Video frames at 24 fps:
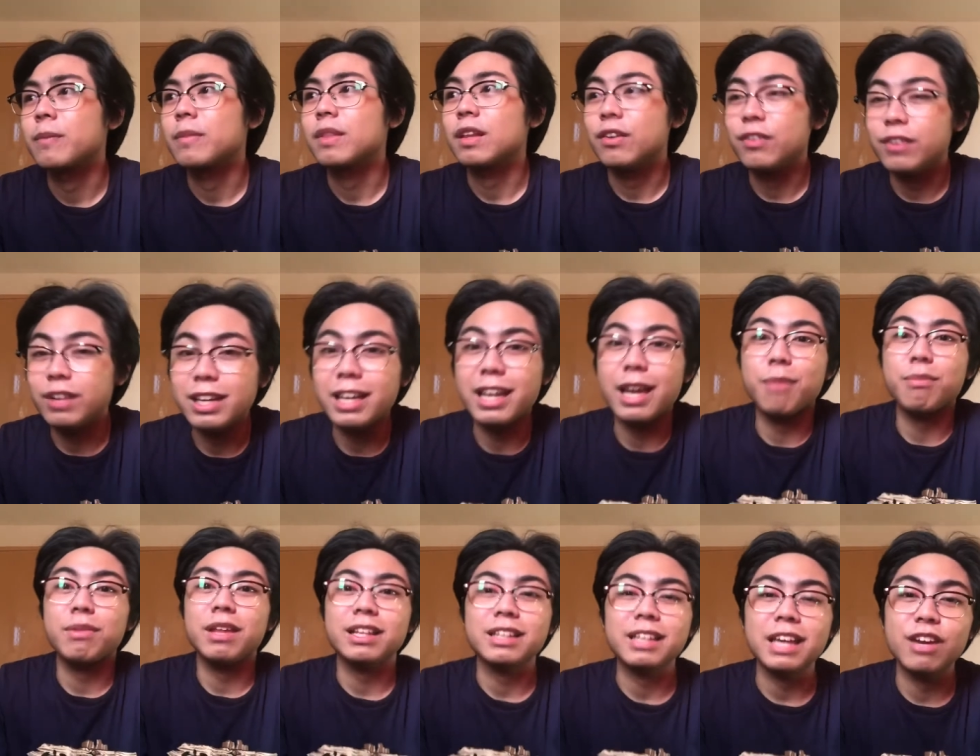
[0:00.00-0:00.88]
really, I'm
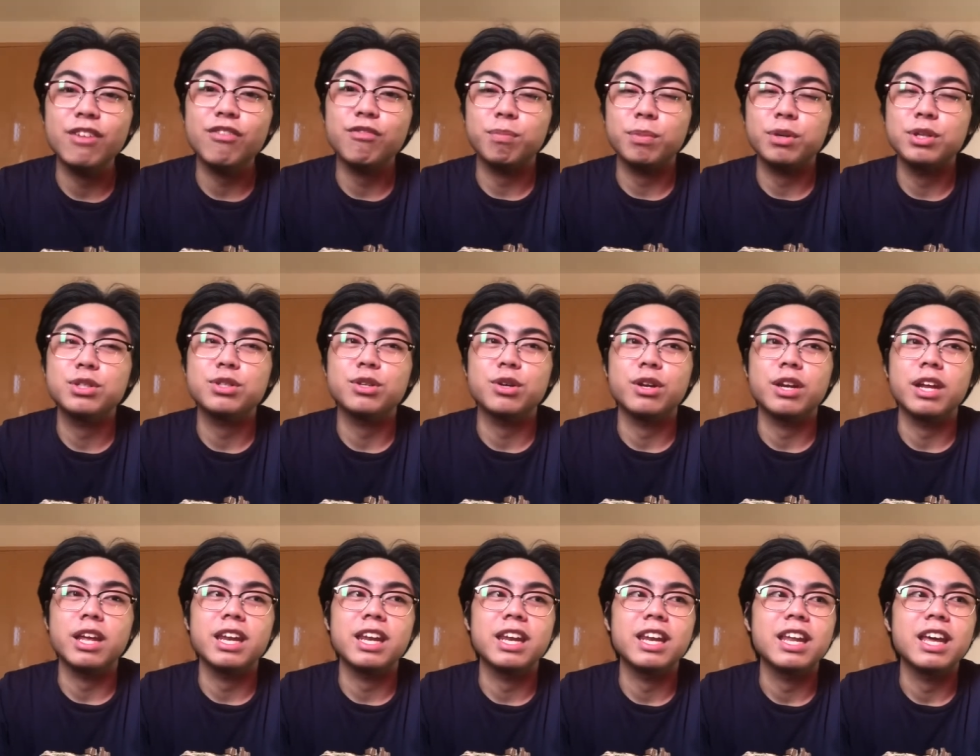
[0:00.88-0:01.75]
that kind of person
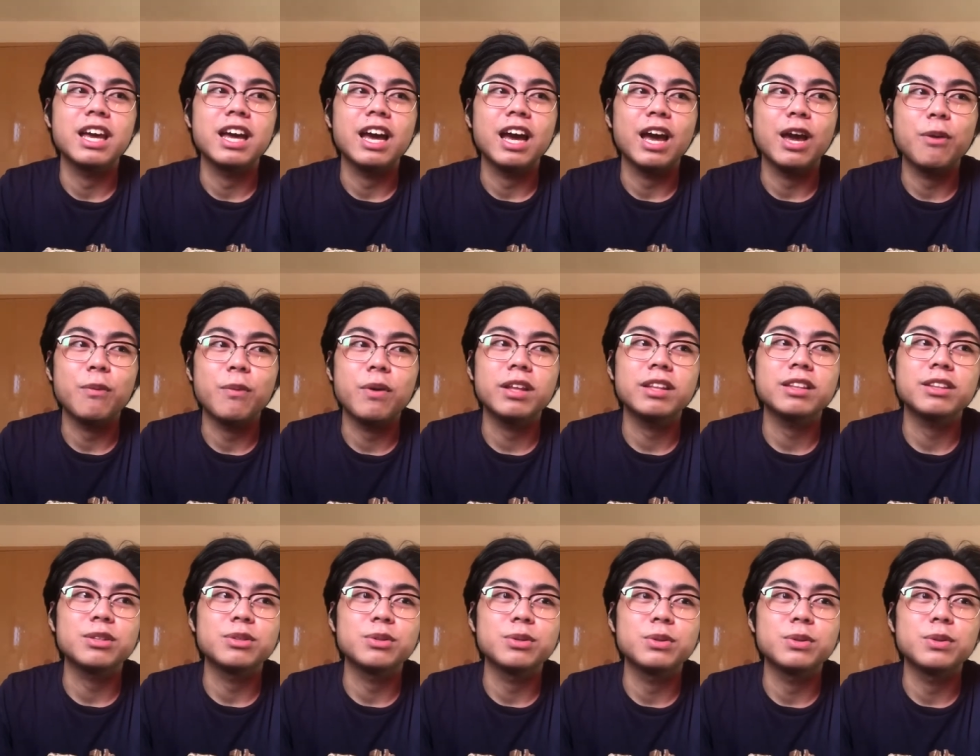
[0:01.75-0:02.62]
and I want
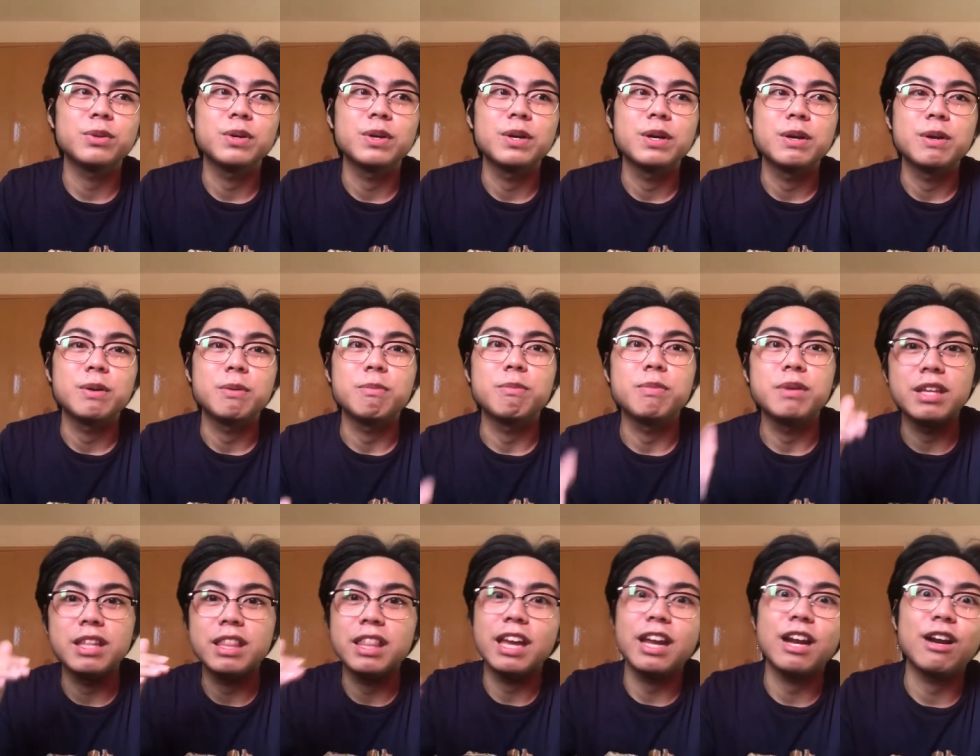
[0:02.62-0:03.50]
to be
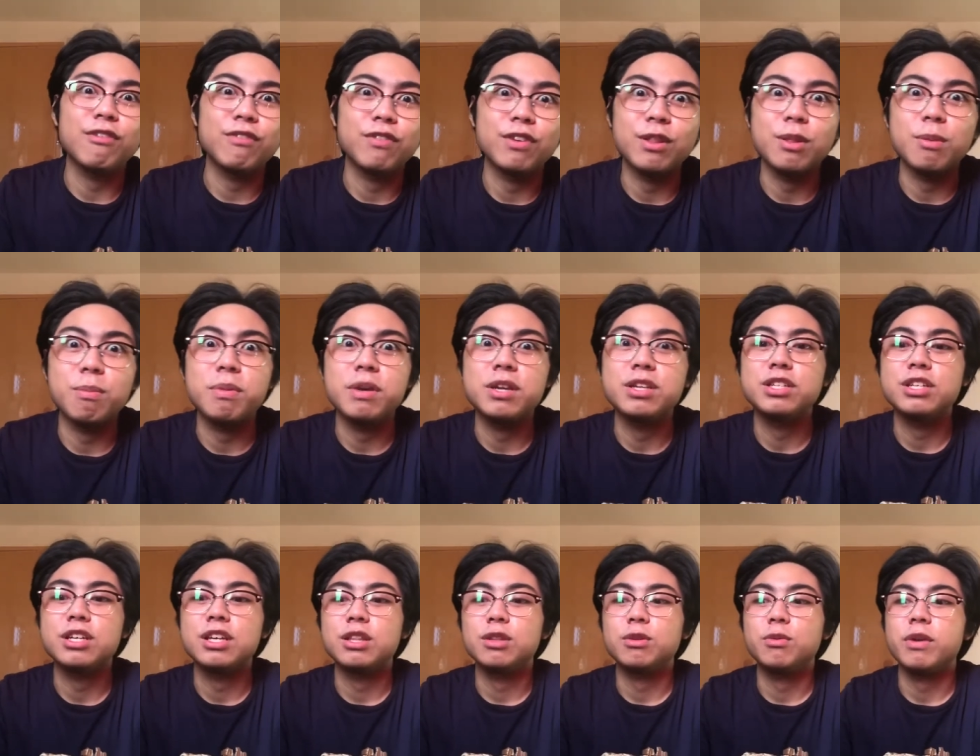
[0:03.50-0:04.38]
there for the
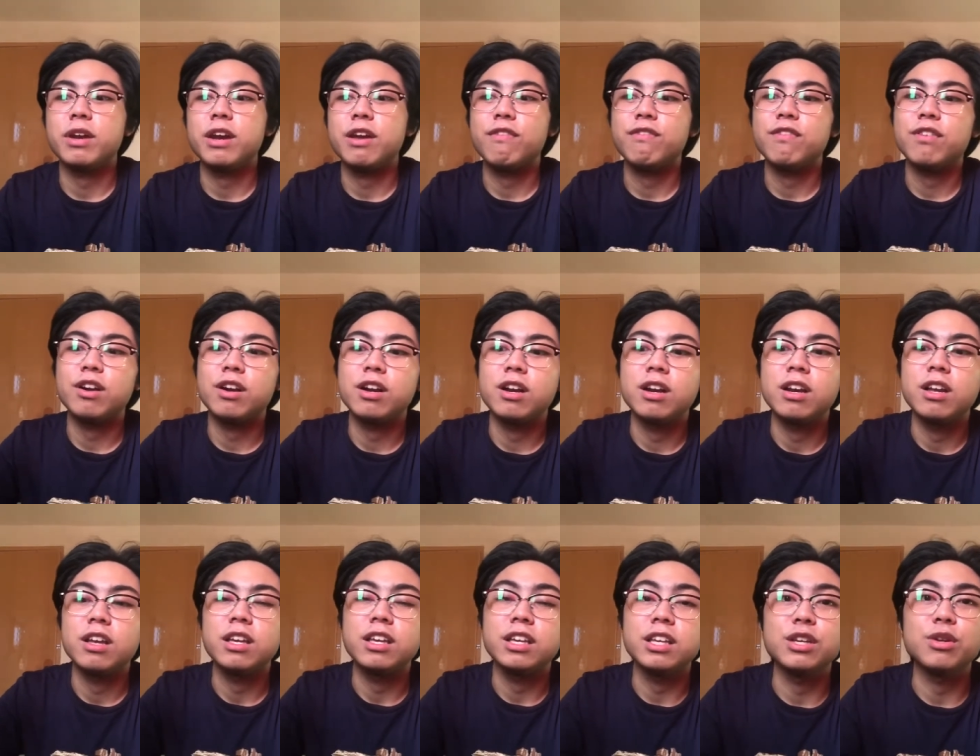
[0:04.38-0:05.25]
patient whenever
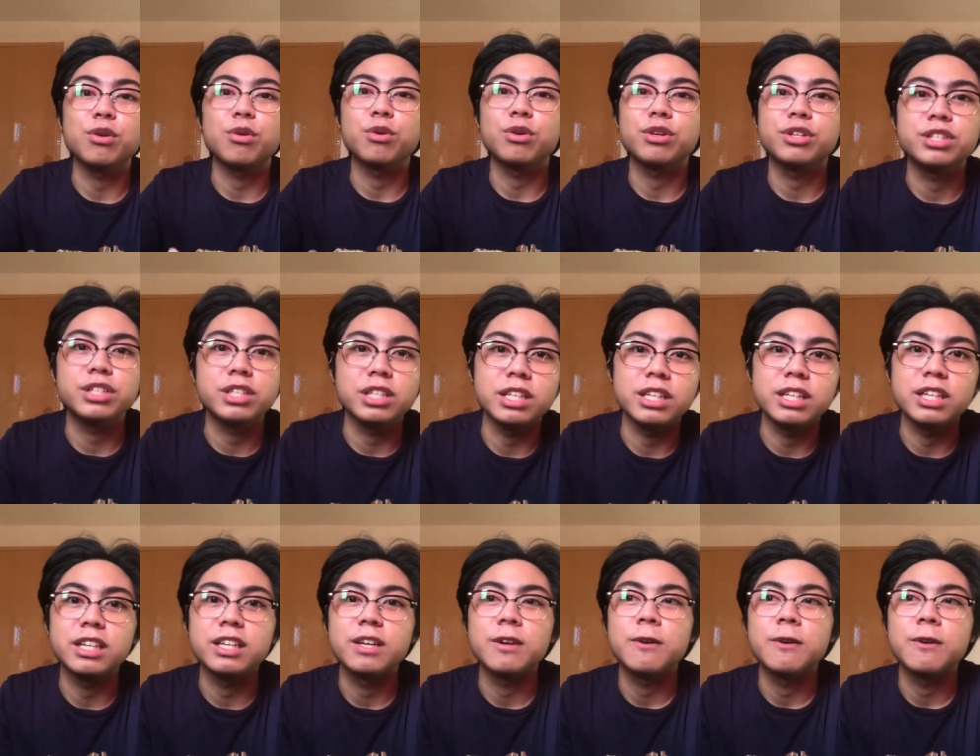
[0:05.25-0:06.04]
he or she